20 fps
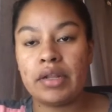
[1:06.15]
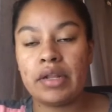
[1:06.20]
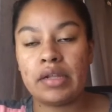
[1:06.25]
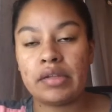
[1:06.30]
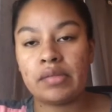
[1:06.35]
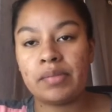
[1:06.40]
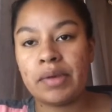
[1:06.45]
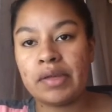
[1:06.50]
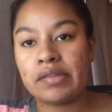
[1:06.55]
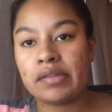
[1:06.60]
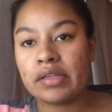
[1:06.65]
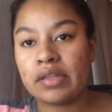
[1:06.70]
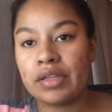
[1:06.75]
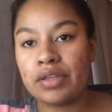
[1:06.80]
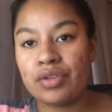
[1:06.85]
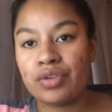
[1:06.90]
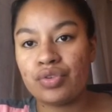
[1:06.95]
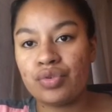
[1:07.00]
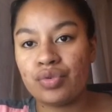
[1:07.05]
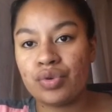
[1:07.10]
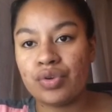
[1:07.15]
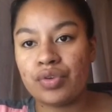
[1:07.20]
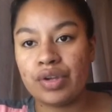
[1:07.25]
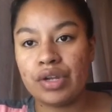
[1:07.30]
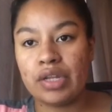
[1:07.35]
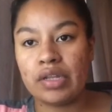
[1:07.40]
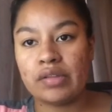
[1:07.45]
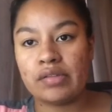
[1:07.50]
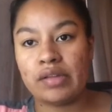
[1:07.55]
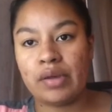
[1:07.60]
That's basically the 2
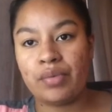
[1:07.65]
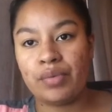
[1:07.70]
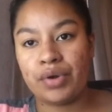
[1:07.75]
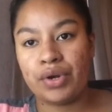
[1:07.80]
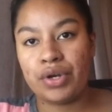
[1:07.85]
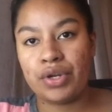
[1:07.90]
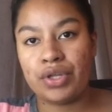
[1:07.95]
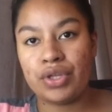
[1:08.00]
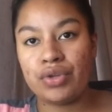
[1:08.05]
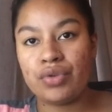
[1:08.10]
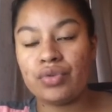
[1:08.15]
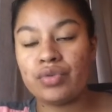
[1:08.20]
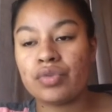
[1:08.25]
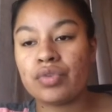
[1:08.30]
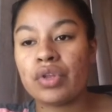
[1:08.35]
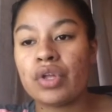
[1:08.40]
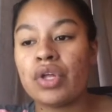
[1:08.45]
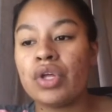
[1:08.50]
ingredients that we're going to use.